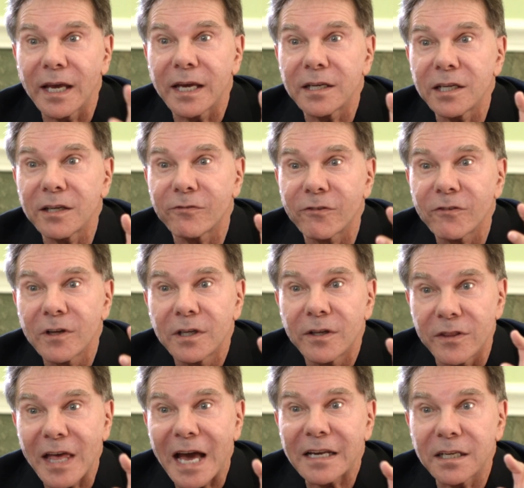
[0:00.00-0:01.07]
And
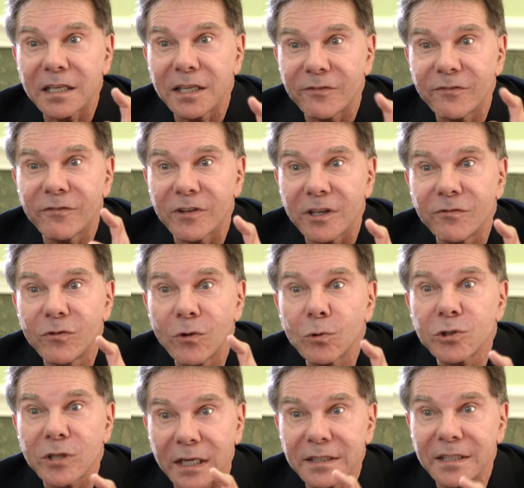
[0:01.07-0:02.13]
if
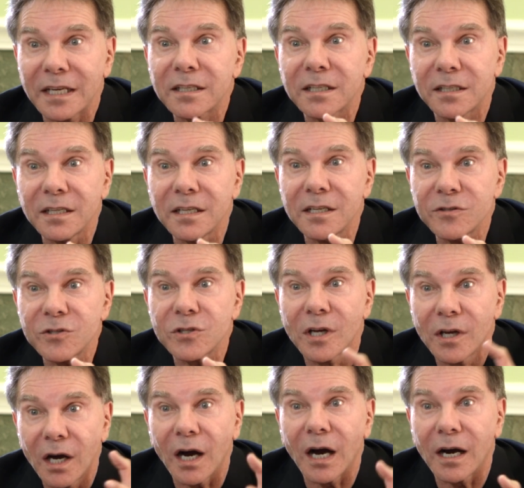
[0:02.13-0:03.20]
those identities
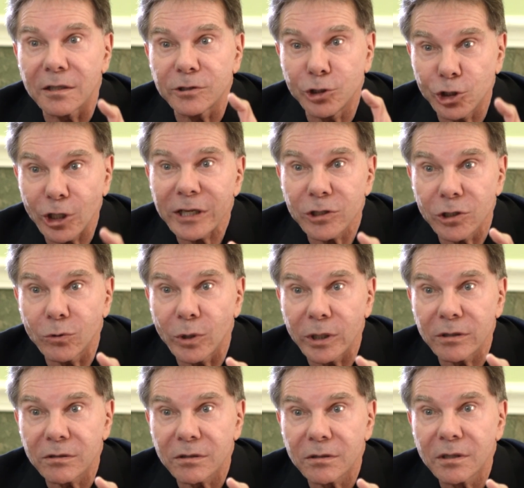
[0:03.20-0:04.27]
are
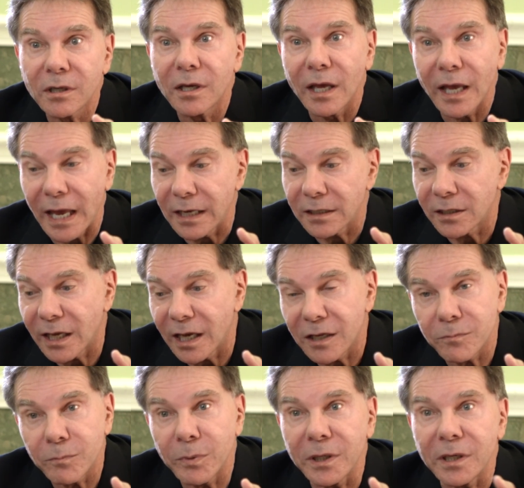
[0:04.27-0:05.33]
genuine and
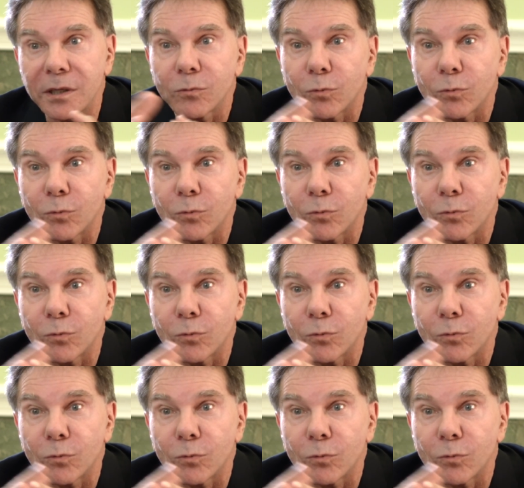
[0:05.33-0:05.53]
can be